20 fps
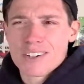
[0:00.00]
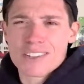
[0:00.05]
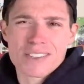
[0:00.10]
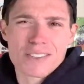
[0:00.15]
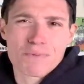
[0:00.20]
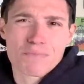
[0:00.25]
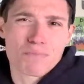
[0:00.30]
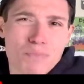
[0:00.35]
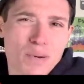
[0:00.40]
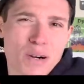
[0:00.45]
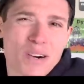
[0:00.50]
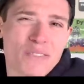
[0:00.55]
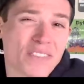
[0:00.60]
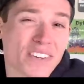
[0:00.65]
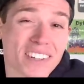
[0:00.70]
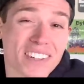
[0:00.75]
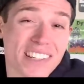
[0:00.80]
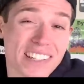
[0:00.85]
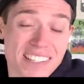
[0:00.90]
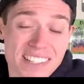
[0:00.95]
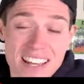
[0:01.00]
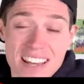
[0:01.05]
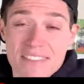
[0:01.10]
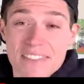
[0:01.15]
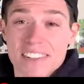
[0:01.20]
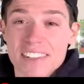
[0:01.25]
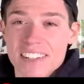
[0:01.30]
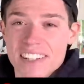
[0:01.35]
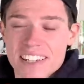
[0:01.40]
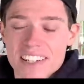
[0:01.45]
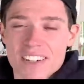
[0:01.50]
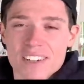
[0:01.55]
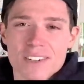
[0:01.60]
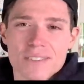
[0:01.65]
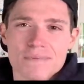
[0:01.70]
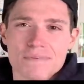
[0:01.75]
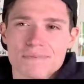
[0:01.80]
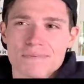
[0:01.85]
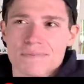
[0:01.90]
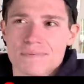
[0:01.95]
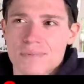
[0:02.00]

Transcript: it's perfectly safe and legal.